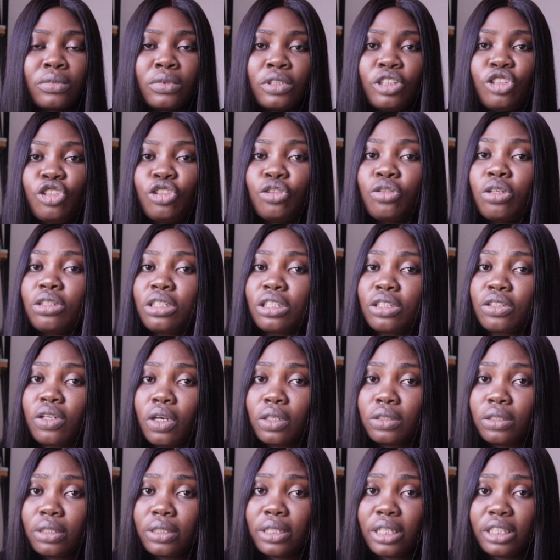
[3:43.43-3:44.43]
she told the
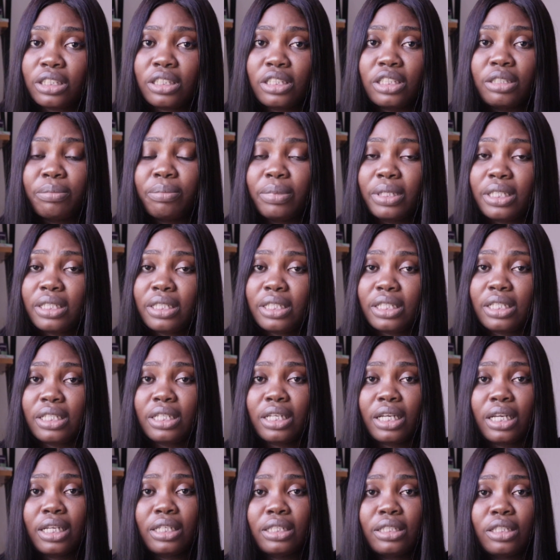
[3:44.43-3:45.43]
doctor that she's bleeding,
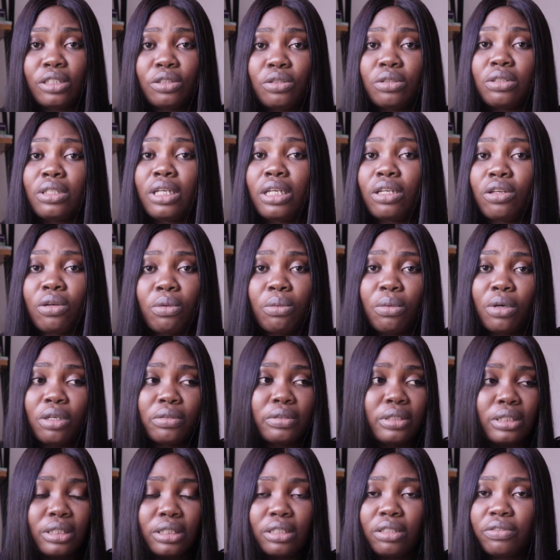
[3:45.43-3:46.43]
and they told her, don't worry,